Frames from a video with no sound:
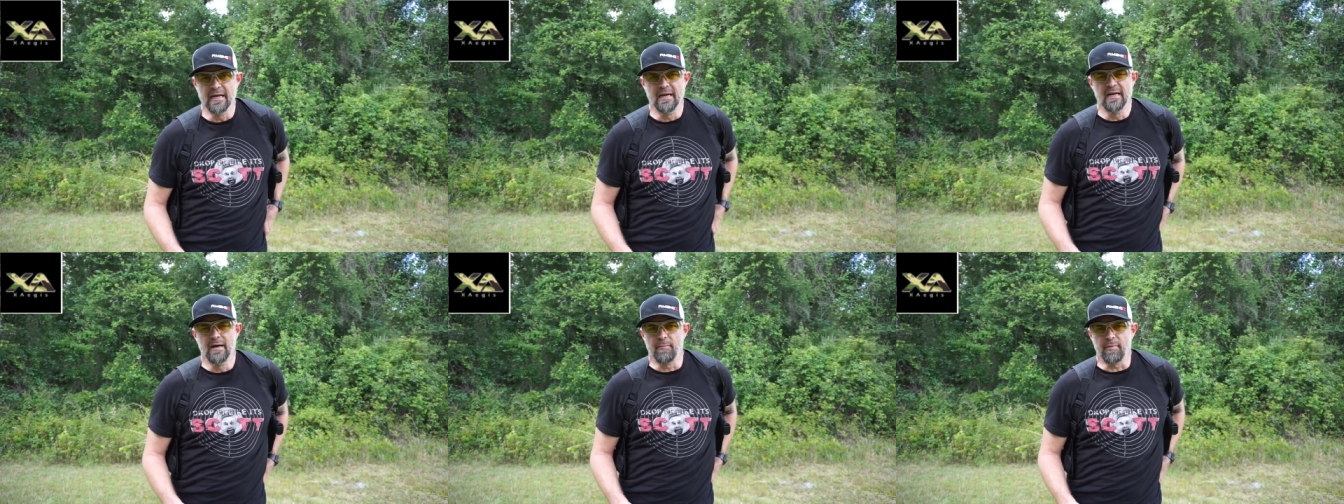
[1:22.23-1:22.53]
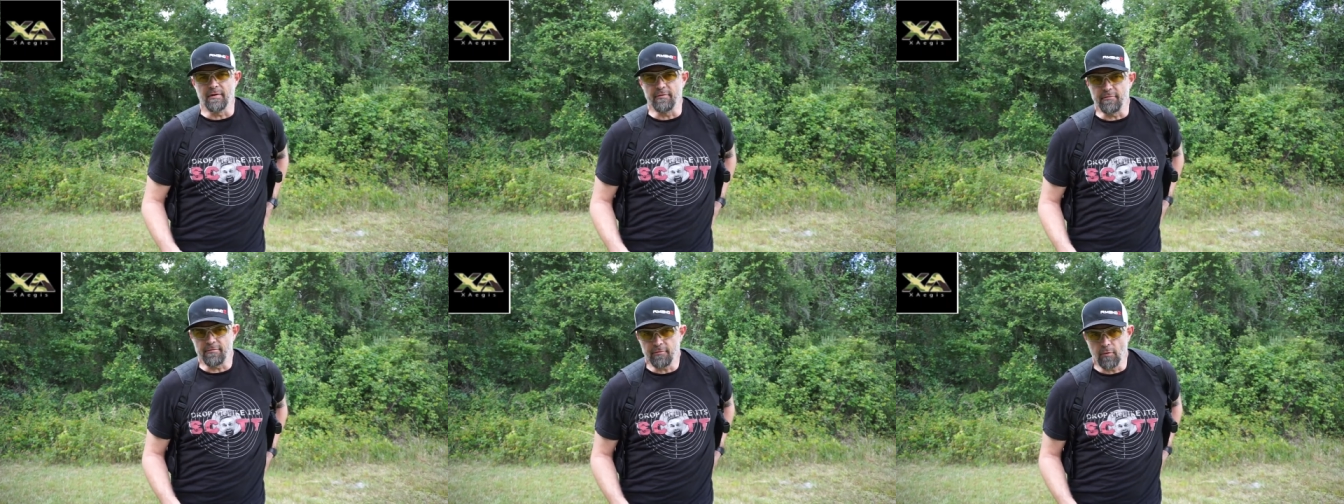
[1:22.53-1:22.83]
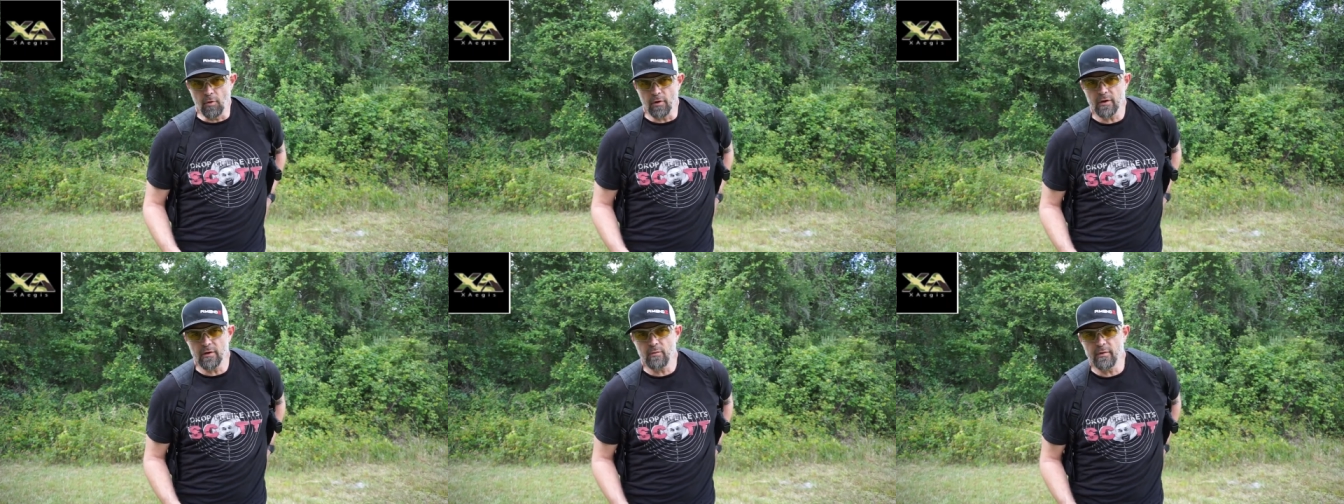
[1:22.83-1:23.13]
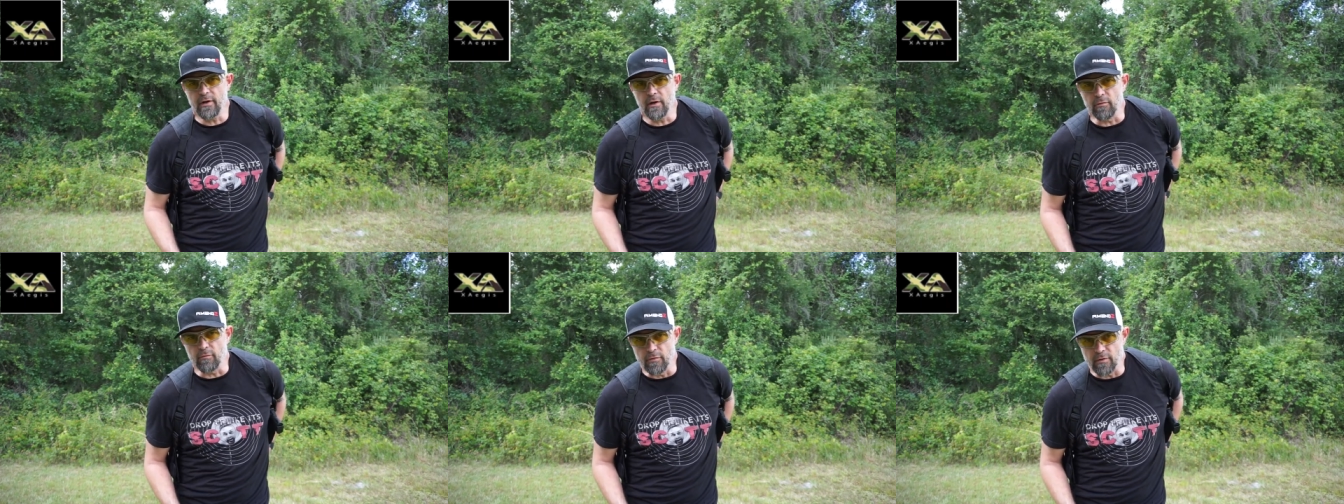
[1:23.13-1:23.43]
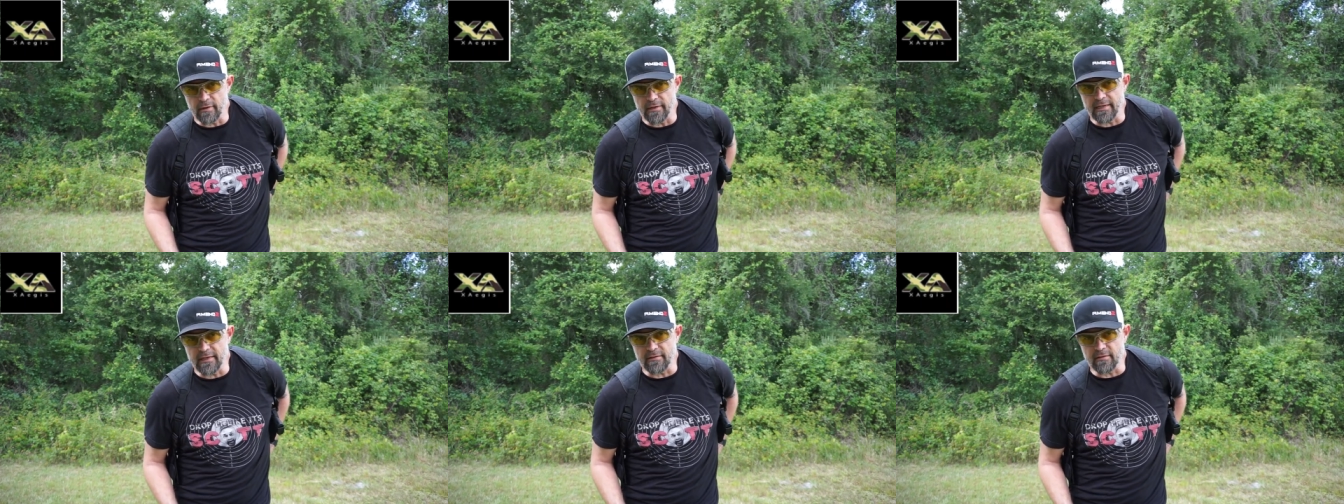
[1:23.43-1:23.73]
But in Florida, we don't
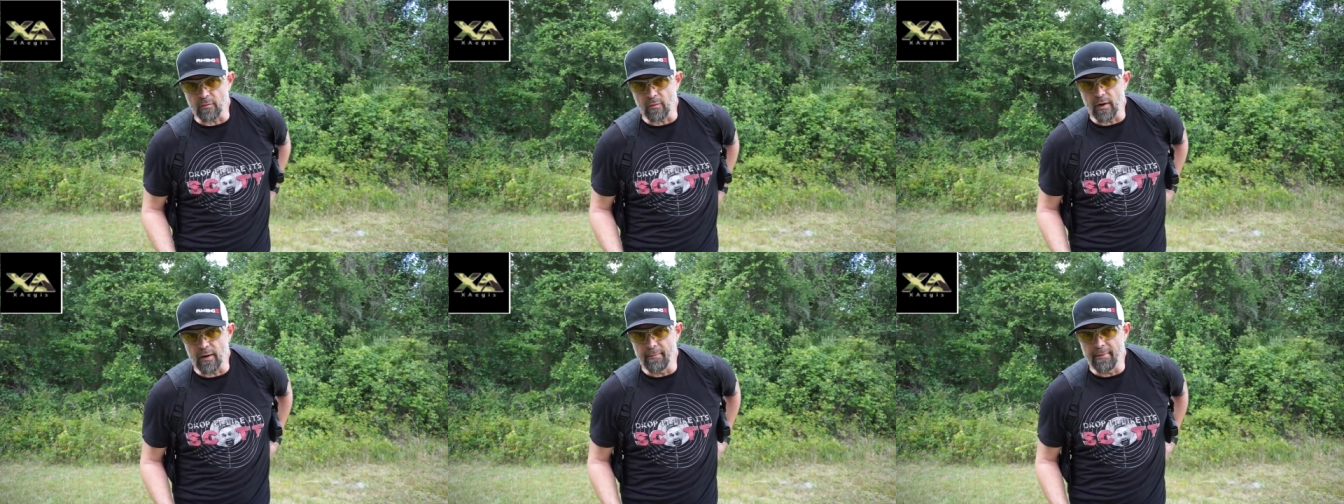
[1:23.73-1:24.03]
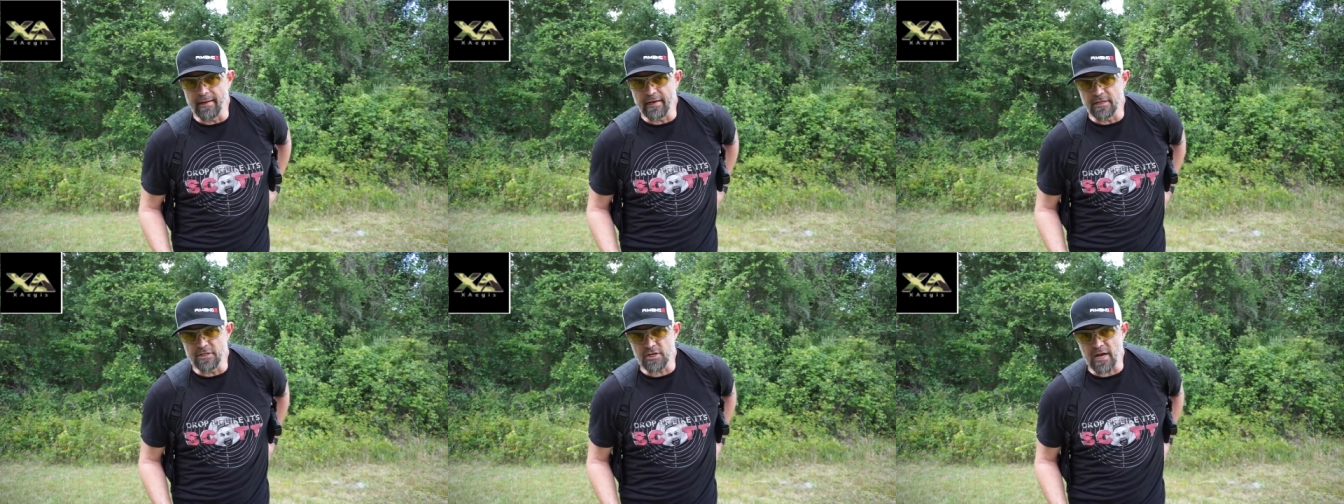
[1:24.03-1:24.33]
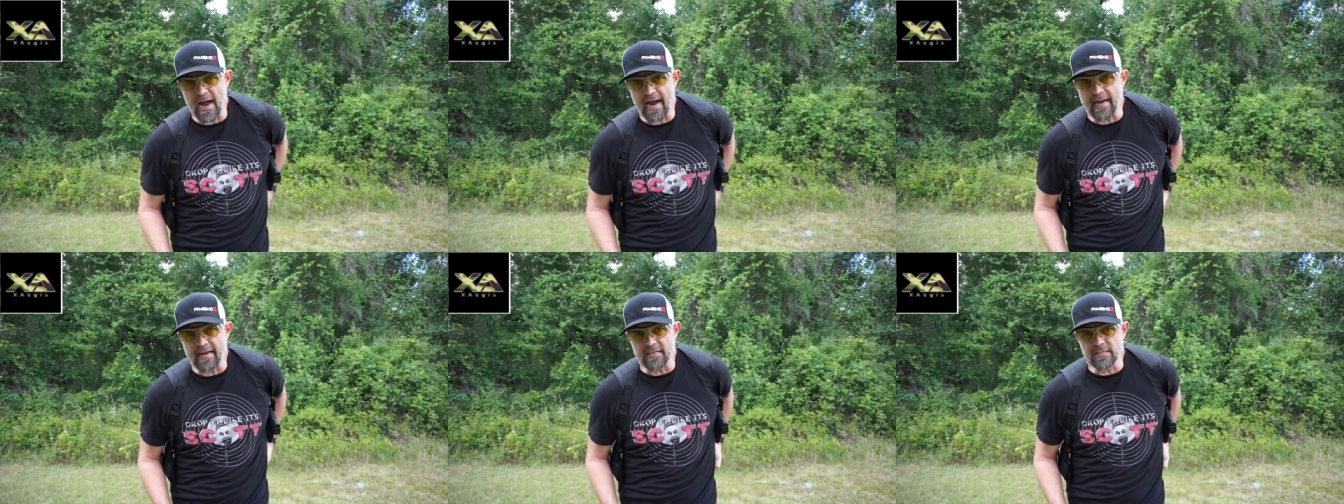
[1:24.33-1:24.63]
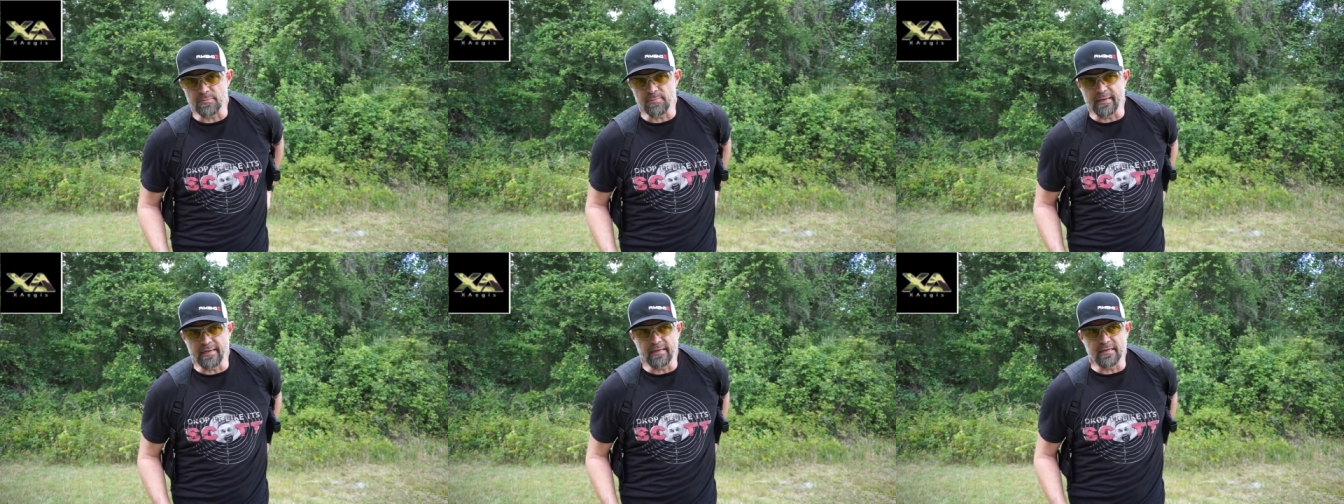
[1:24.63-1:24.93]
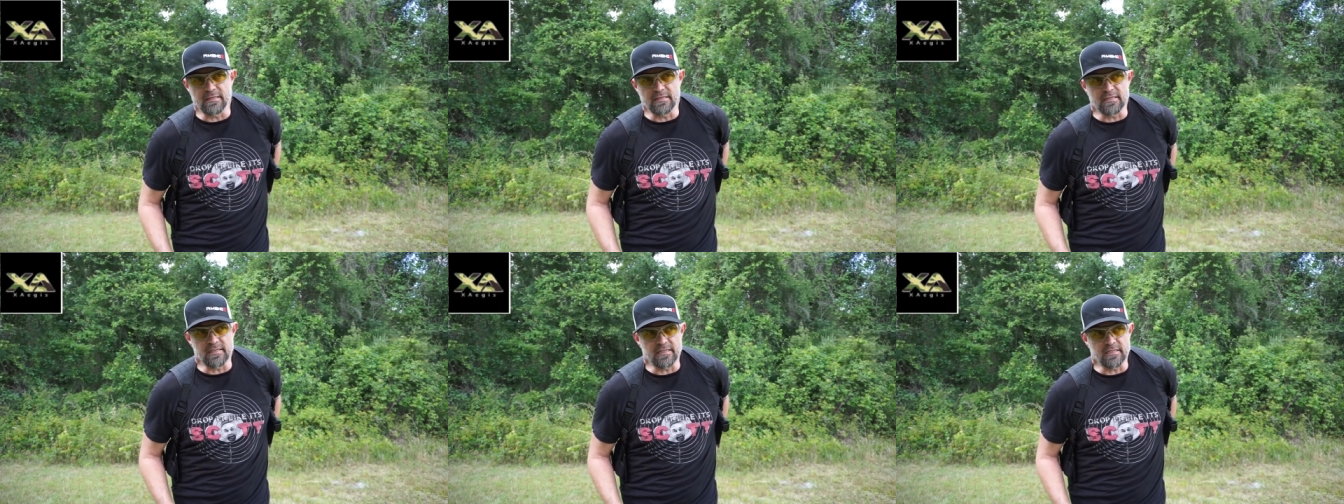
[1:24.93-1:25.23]
really get to wear many jackets
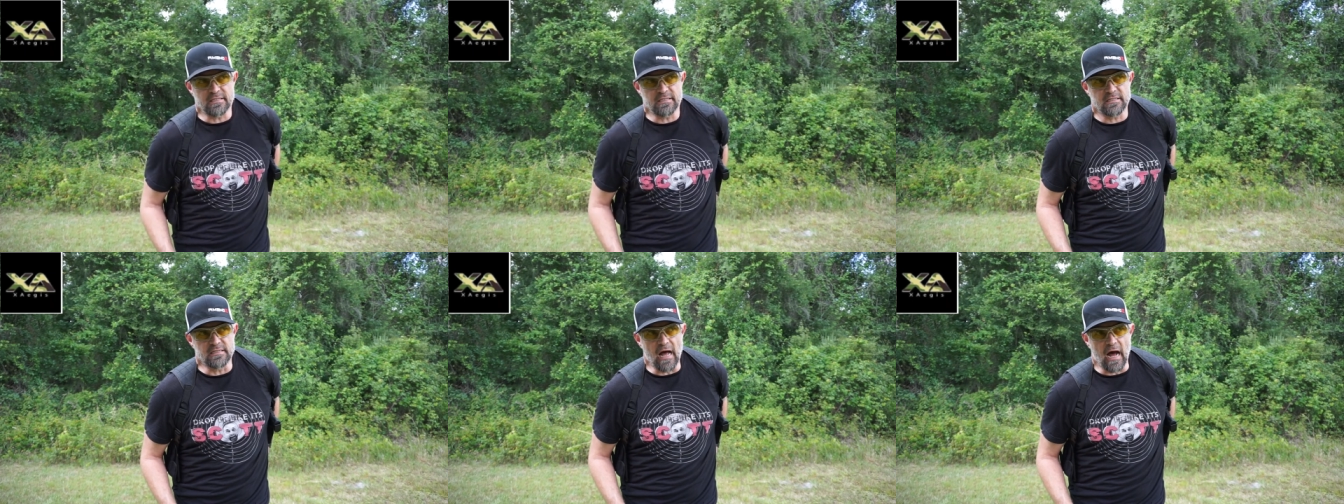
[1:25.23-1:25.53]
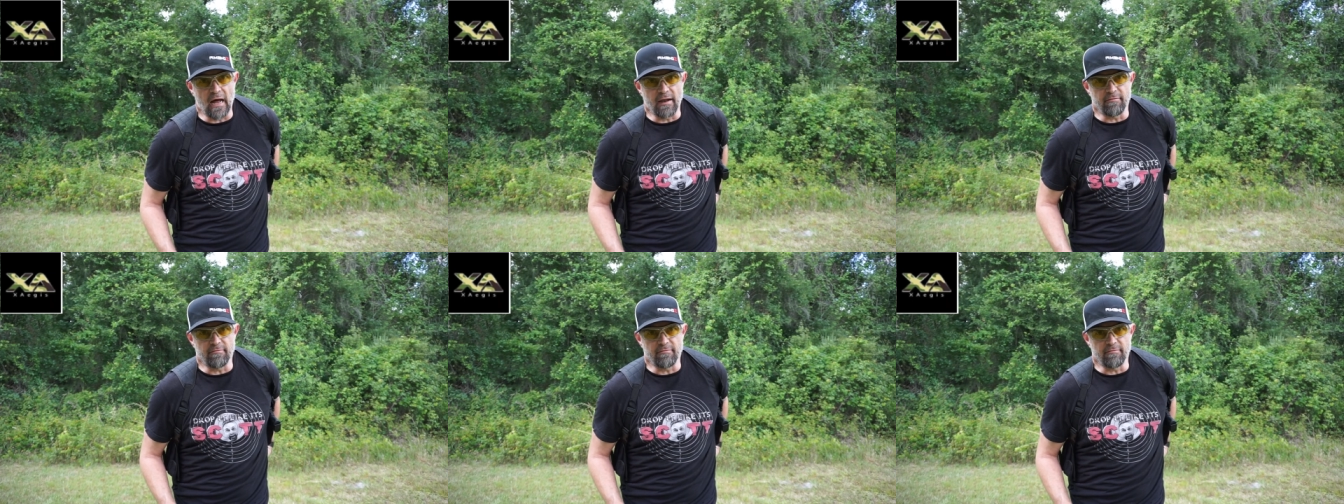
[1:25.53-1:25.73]
because it's not